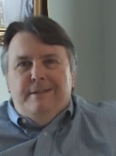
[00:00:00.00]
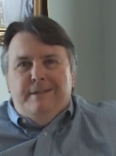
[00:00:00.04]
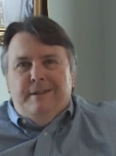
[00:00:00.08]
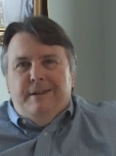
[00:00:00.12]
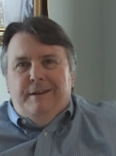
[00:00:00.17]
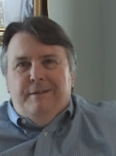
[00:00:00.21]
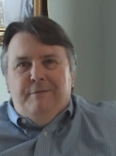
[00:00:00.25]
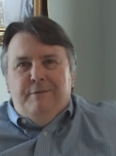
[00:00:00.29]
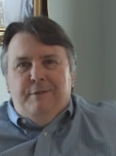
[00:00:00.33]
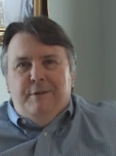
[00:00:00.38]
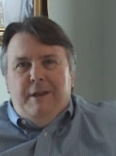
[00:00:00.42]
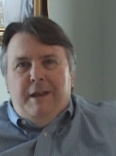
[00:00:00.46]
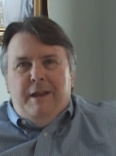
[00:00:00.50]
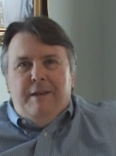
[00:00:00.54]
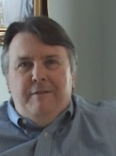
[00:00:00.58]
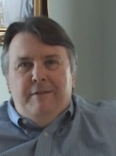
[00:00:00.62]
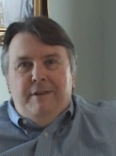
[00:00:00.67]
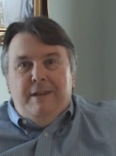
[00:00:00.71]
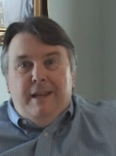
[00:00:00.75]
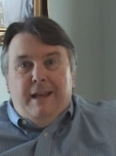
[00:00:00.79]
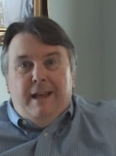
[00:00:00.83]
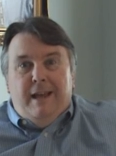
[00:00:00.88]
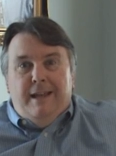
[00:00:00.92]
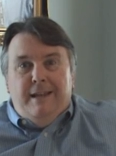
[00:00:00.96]
And if you have
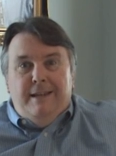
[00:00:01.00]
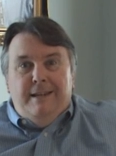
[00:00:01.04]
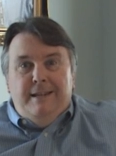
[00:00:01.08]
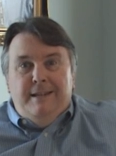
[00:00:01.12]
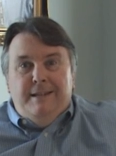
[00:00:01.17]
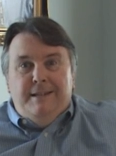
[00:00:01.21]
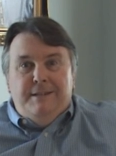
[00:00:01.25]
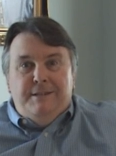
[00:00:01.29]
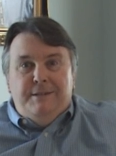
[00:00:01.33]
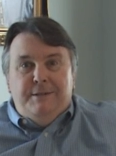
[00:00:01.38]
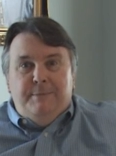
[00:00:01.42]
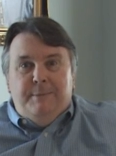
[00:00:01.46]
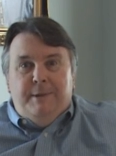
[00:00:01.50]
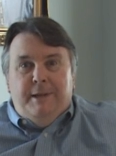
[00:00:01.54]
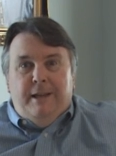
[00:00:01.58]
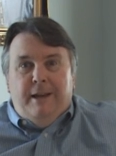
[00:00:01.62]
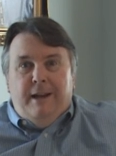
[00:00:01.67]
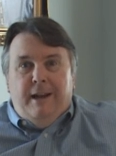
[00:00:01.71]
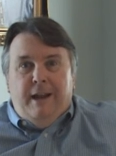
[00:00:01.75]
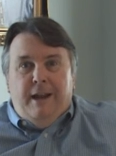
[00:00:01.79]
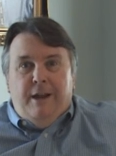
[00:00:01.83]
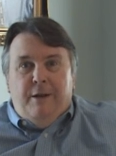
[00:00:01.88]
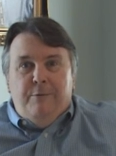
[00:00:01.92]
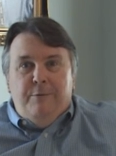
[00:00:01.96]
any ideas about
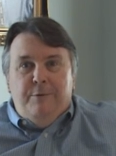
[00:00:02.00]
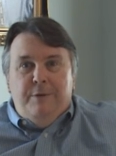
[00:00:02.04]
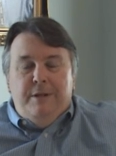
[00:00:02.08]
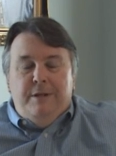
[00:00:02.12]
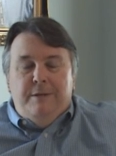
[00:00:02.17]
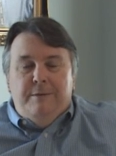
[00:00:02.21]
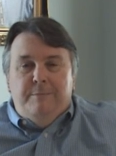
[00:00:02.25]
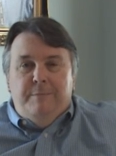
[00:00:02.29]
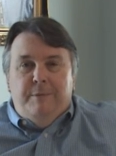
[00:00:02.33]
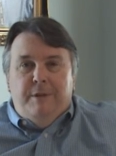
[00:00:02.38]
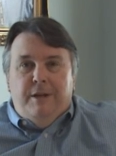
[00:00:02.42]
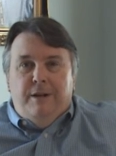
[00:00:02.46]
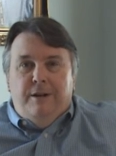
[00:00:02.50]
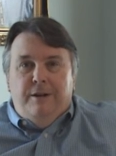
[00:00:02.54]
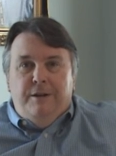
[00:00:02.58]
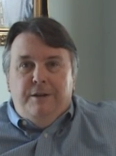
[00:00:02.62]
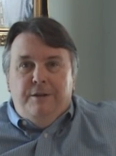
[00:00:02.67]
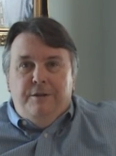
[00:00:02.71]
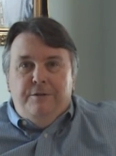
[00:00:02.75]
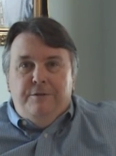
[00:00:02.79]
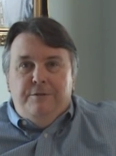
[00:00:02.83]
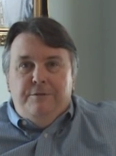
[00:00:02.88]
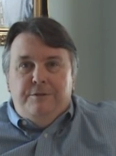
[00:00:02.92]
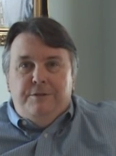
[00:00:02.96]
how we could better
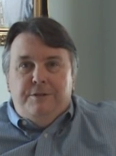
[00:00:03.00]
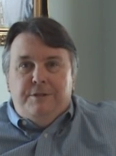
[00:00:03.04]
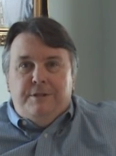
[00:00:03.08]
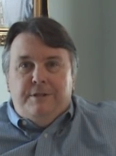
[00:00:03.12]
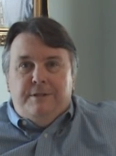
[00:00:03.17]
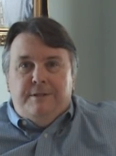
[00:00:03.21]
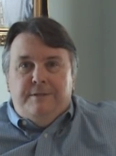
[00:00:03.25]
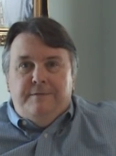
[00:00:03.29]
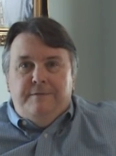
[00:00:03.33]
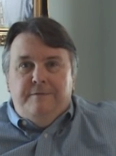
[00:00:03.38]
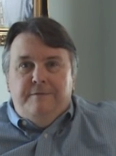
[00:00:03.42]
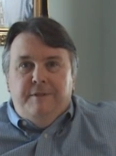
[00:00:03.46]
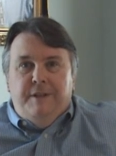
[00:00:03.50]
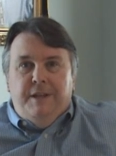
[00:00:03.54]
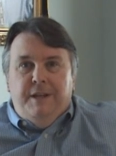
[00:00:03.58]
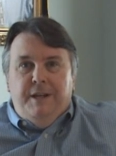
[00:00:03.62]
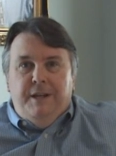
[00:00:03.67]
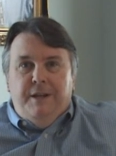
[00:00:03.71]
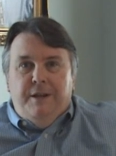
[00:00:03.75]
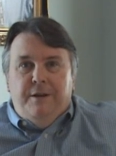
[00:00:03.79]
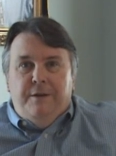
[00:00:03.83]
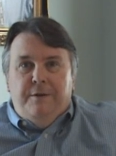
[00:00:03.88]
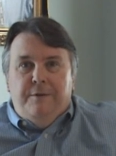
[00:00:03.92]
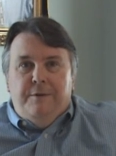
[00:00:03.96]
use uh,
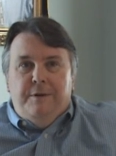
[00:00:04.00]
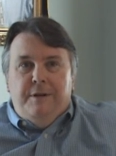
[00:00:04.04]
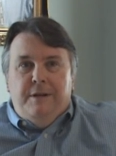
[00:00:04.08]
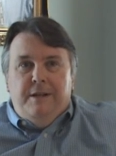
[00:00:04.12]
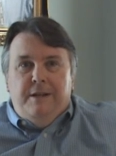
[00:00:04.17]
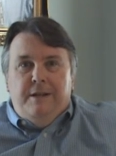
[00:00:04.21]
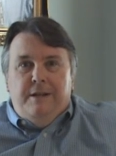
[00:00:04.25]
video